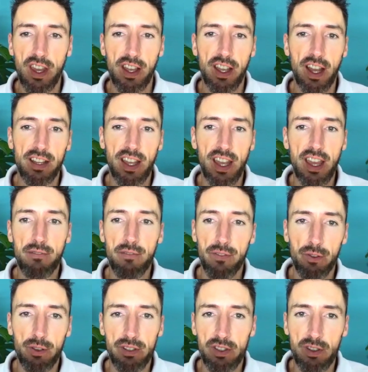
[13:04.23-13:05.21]
can
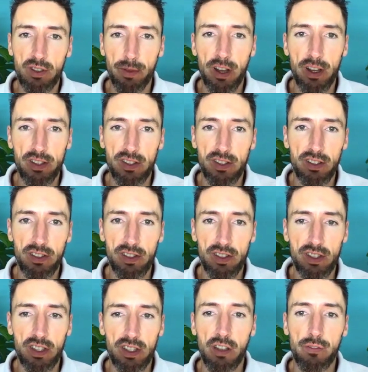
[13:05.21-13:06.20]
influence a
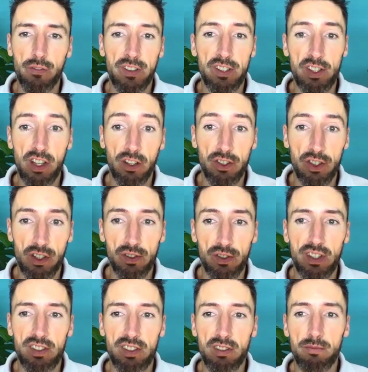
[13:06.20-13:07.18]
person's, physiological
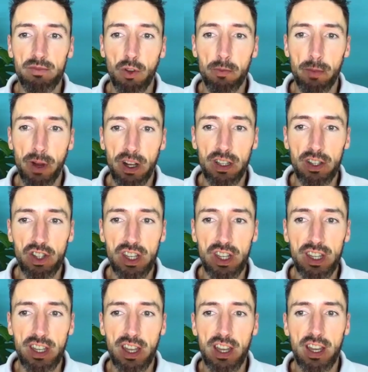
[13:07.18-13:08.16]
systems or
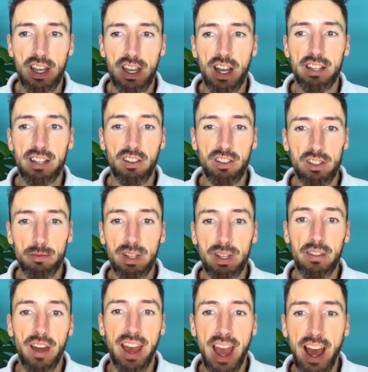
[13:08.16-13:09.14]
biology, and ultimately
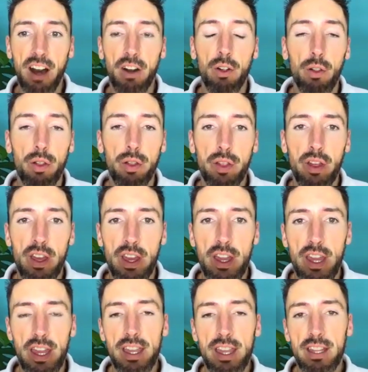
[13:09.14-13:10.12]
their health.
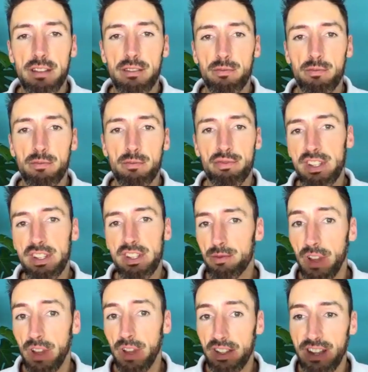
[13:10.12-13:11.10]
In
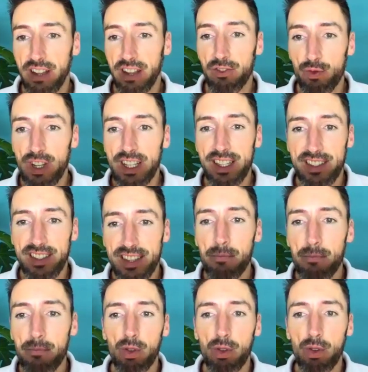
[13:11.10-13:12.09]
principle, that sounds really
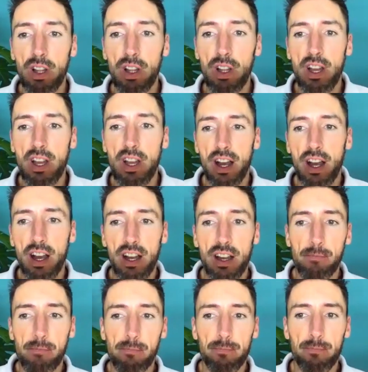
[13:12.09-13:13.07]
simple,
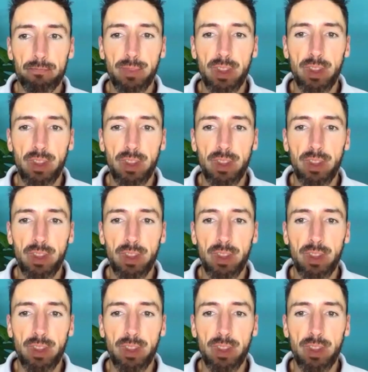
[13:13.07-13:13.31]
and